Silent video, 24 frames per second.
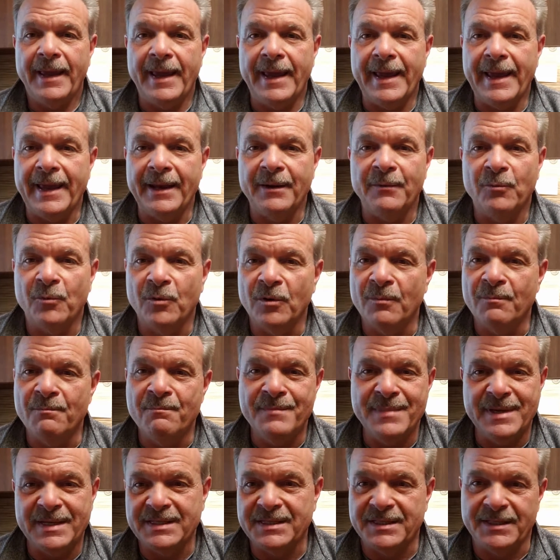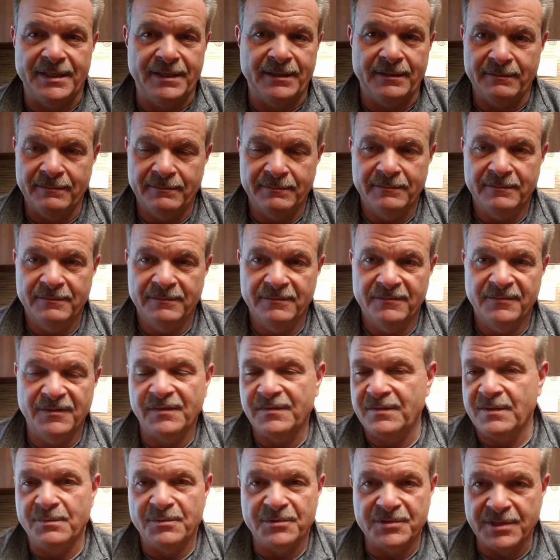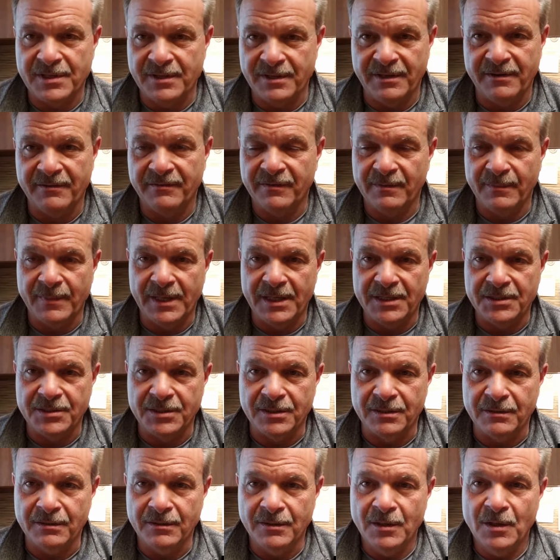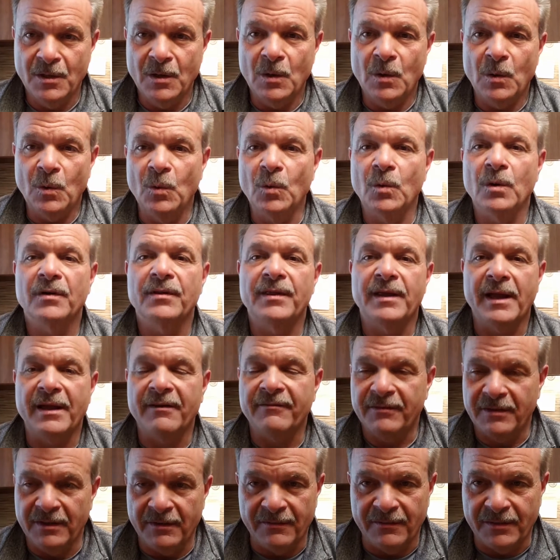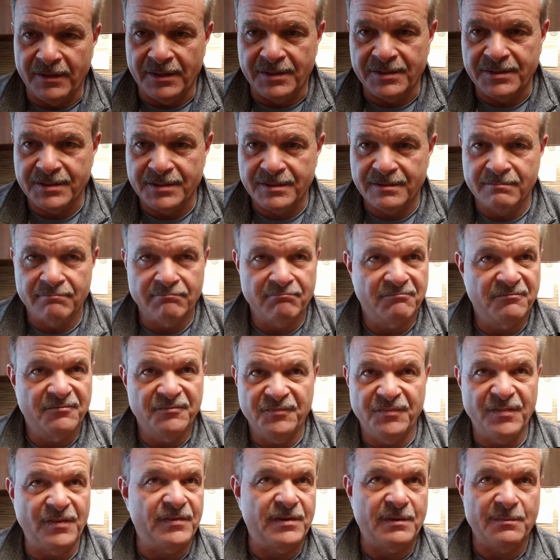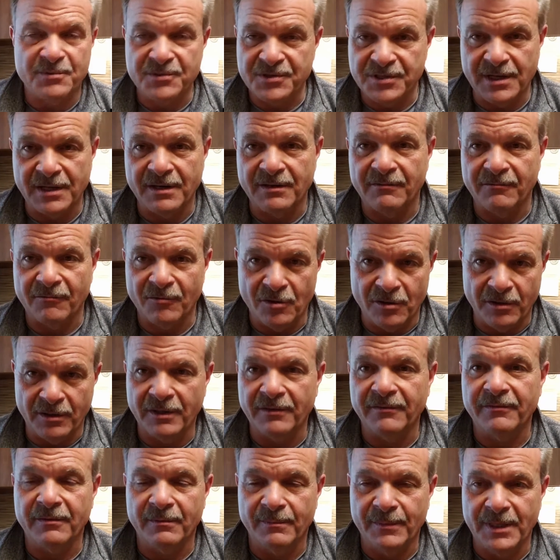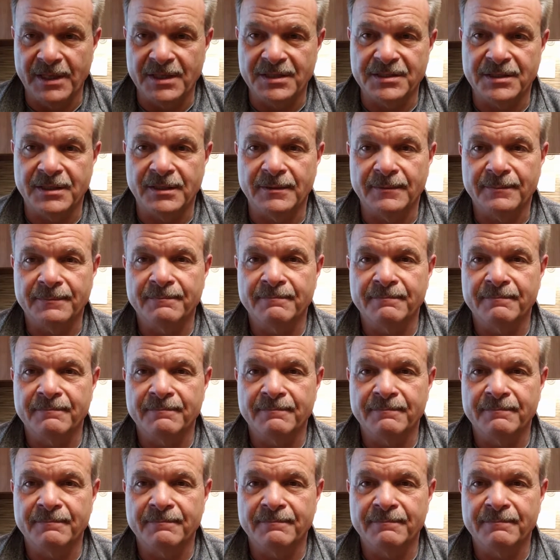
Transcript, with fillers: and we're missing 50% of the information, or they have given us 50% of the wrong information.